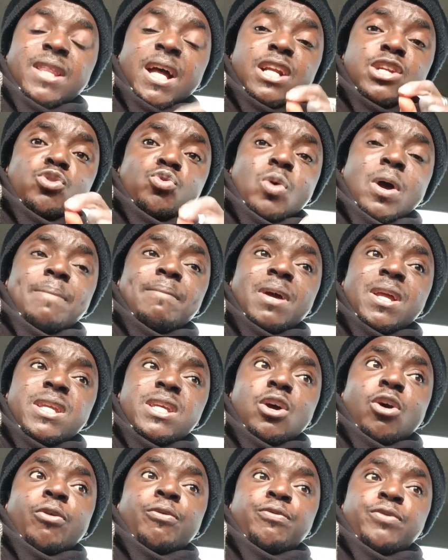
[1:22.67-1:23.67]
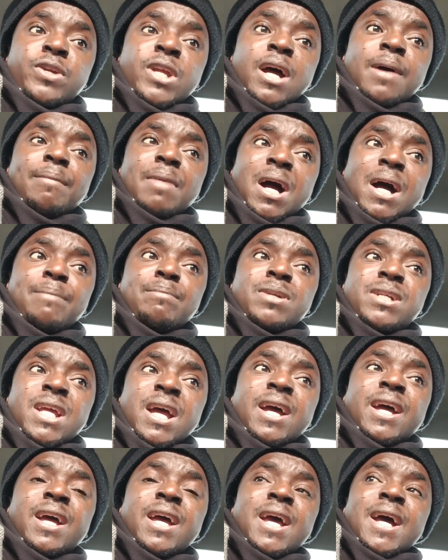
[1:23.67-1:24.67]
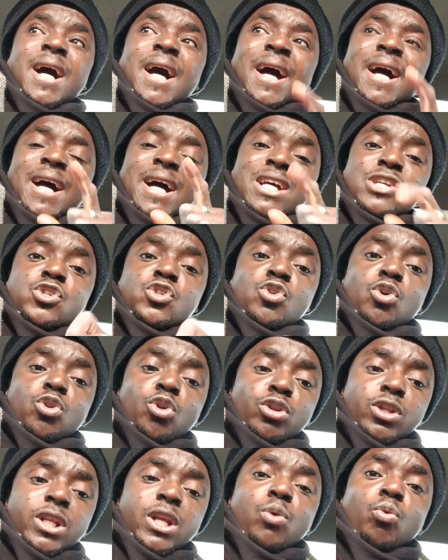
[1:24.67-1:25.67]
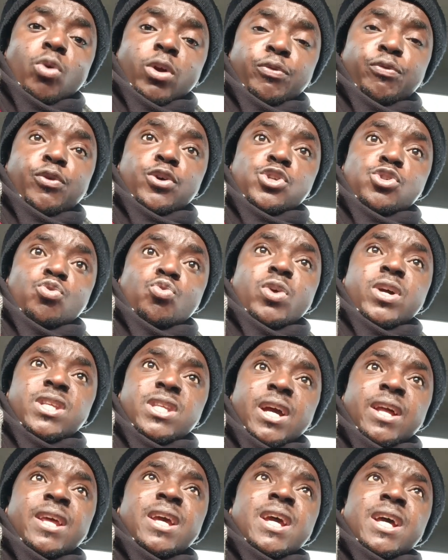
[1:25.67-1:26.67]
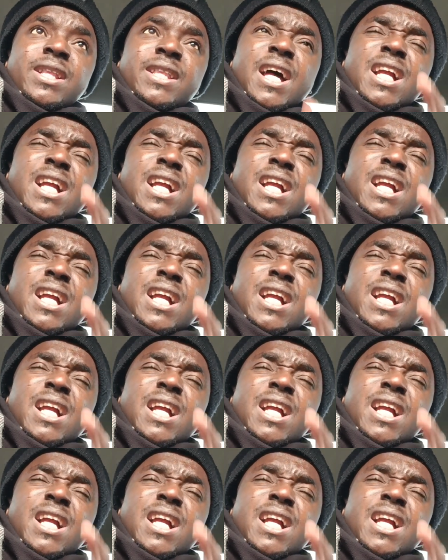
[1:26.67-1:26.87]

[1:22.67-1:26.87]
That is why many of them up there are absolutely what frustrated.